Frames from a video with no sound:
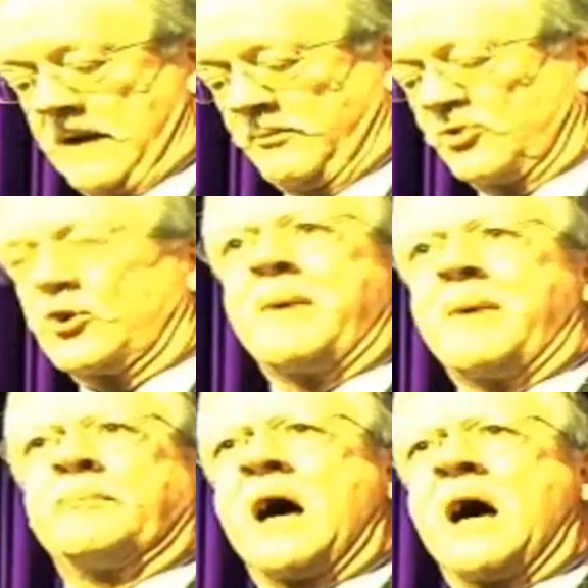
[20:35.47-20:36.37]
sure about
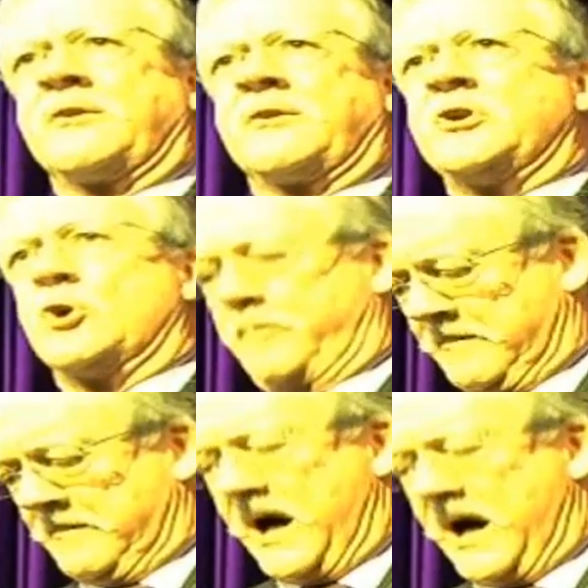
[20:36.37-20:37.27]
proud of the European
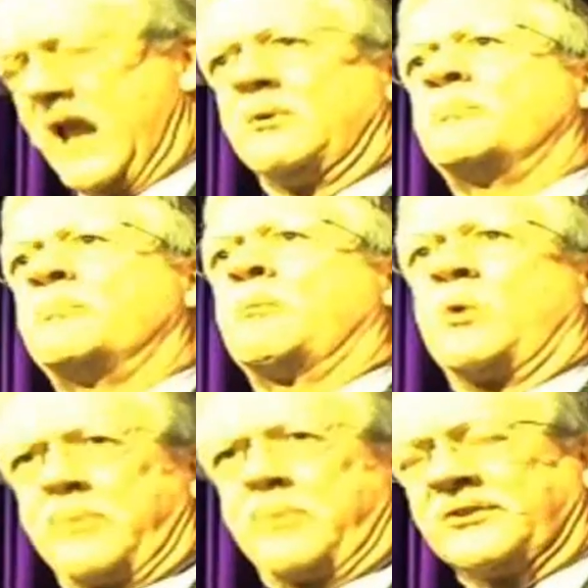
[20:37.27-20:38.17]
Parliament, but we're
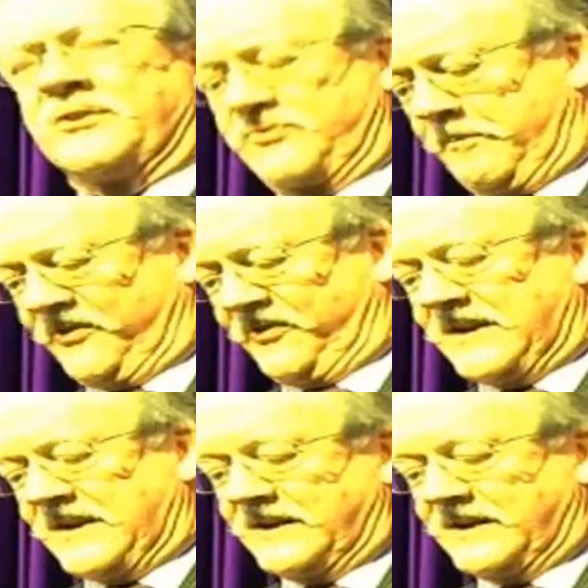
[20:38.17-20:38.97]
proud to represent